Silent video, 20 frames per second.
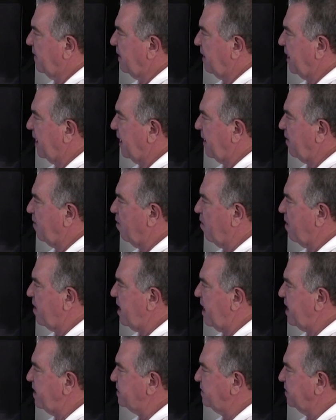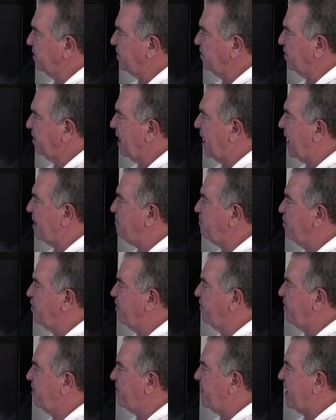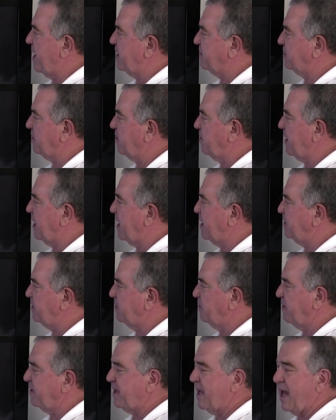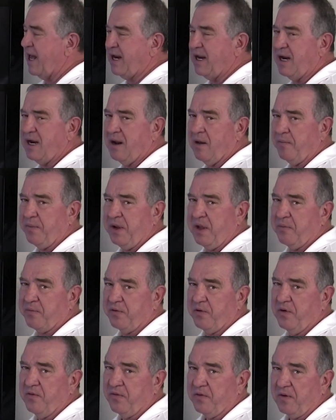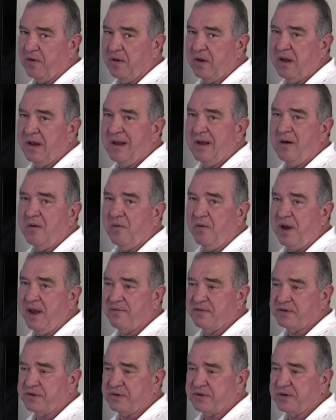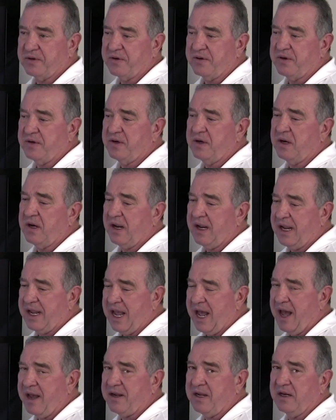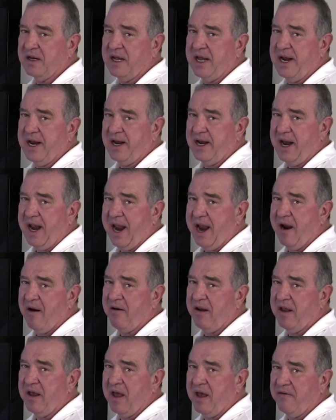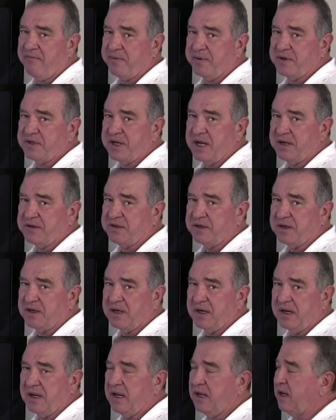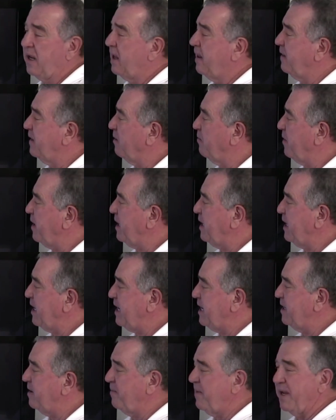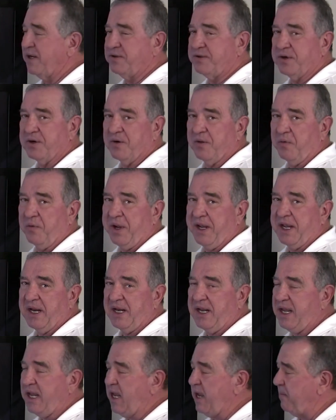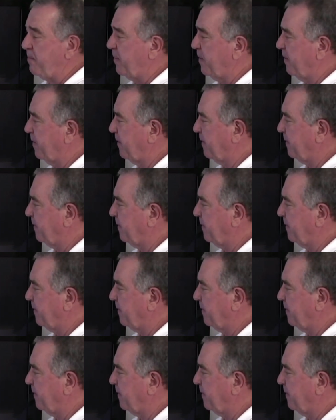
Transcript: Okay, coordination. Do not move the mast location without NLP approval. We have a certain calculated area of protection that we need to make sure that we can keep.